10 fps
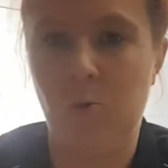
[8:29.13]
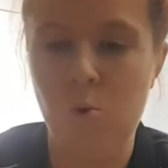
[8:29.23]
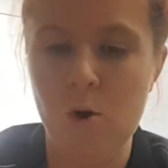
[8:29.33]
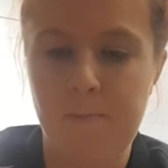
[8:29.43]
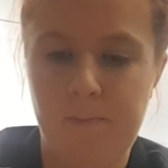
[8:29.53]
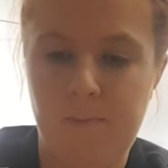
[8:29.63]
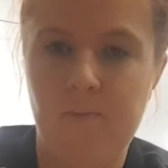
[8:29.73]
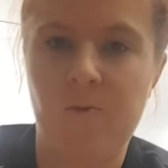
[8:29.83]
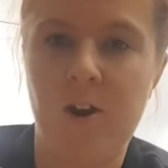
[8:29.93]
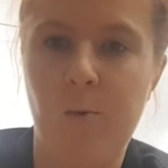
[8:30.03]

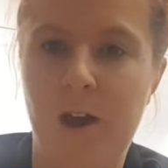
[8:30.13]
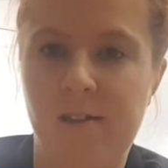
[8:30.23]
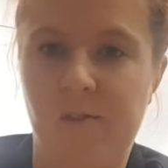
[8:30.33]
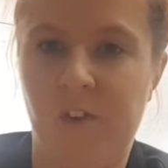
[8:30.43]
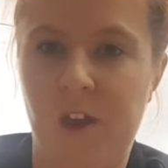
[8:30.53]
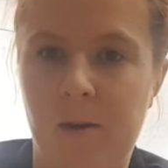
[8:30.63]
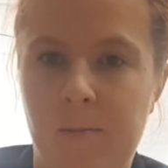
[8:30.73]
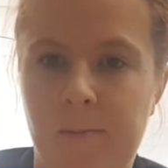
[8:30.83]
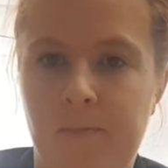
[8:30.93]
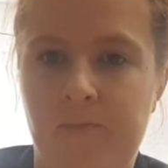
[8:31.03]
Whoop! Runaway sphere.
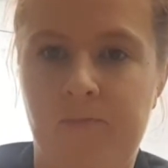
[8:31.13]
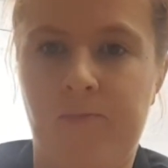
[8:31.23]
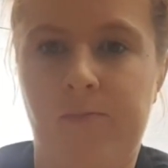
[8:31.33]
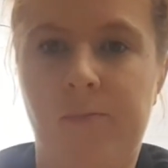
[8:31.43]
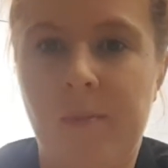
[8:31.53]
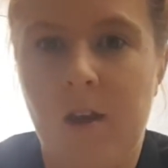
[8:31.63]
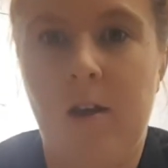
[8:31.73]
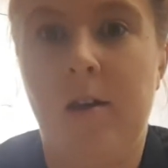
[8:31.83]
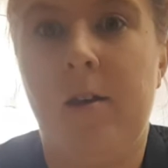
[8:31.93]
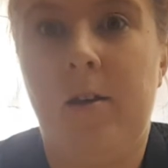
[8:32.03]

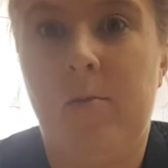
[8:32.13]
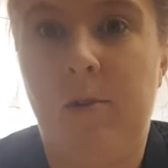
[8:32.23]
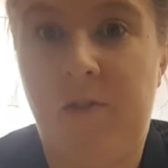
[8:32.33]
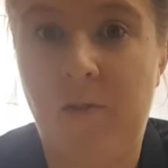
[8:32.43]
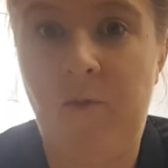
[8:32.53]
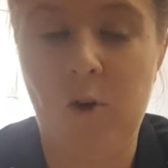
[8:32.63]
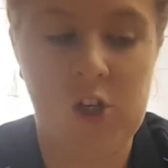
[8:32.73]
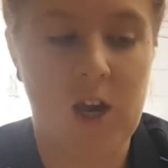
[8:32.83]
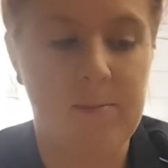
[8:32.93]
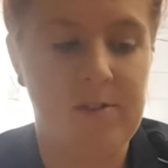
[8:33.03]
We've done 4
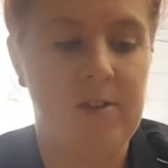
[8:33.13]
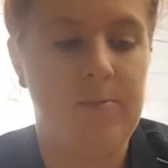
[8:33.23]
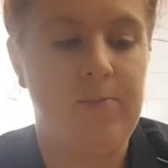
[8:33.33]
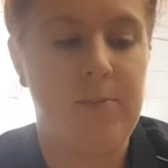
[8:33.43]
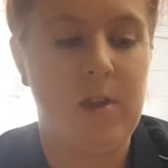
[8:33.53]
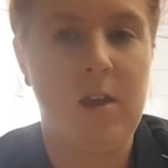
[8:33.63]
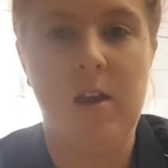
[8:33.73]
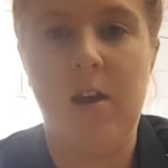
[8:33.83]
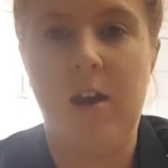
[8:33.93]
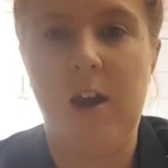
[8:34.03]
shapes.
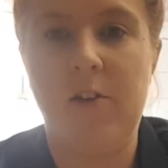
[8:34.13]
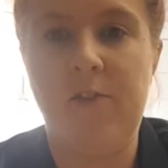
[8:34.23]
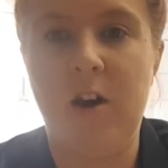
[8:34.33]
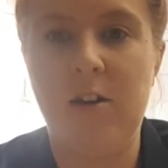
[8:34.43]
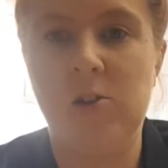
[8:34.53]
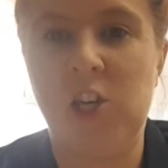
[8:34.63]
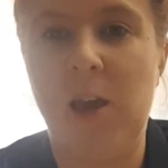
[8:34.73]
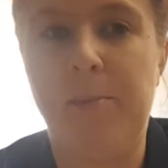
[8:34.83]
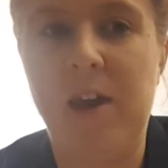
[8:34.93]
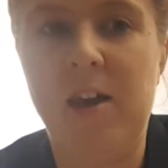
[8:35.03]
Our final
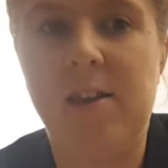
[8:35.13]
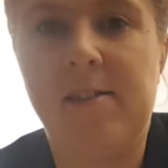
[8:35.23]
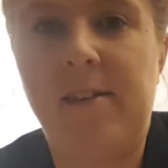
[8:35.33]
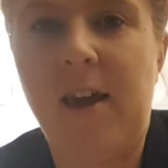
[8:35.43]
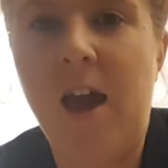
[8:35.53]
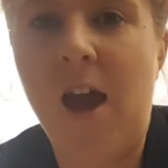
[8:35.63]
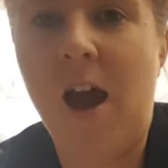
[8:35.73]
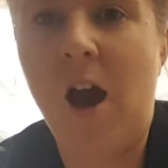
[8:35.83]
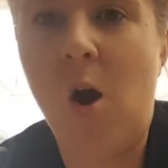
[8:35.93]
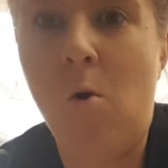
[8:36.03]
shape is
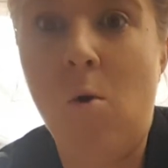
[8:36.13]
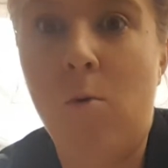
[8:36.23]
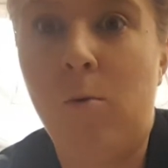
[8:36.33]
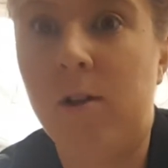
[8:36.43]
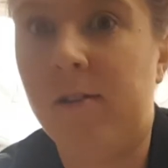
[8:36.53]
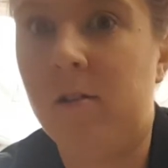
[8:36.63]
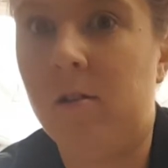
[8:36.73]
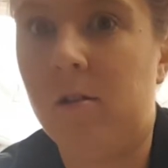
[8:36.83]
our, what is it?